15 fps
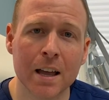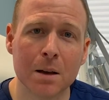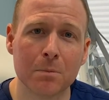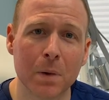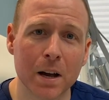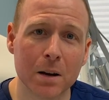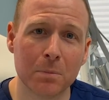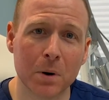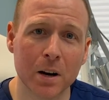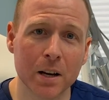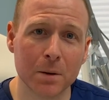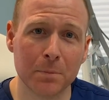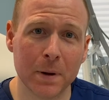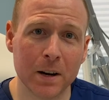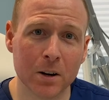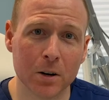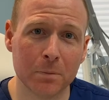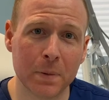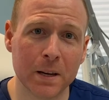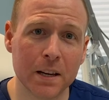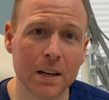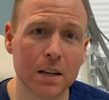And by applying
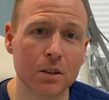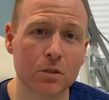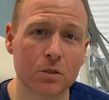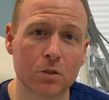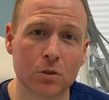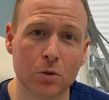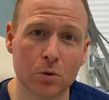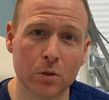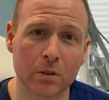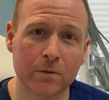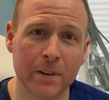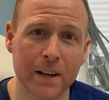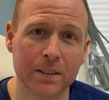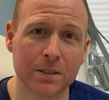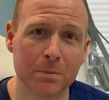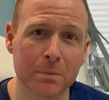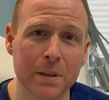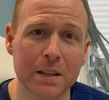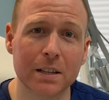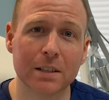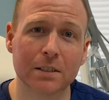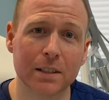PRP to the face
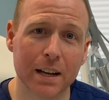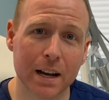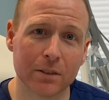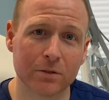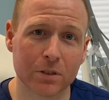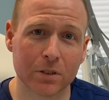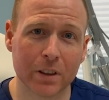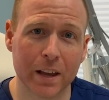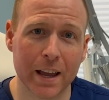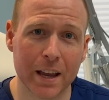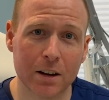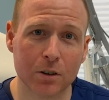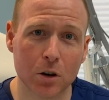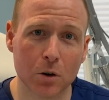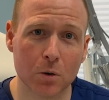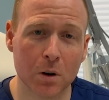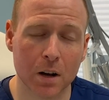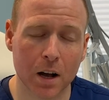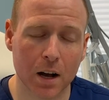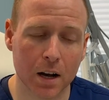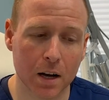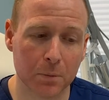immediately after the Halo
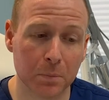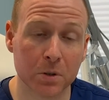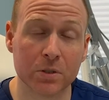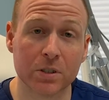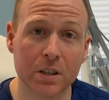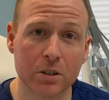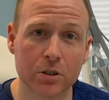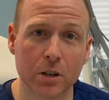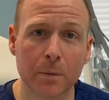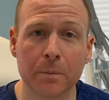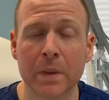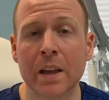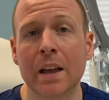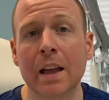procedure,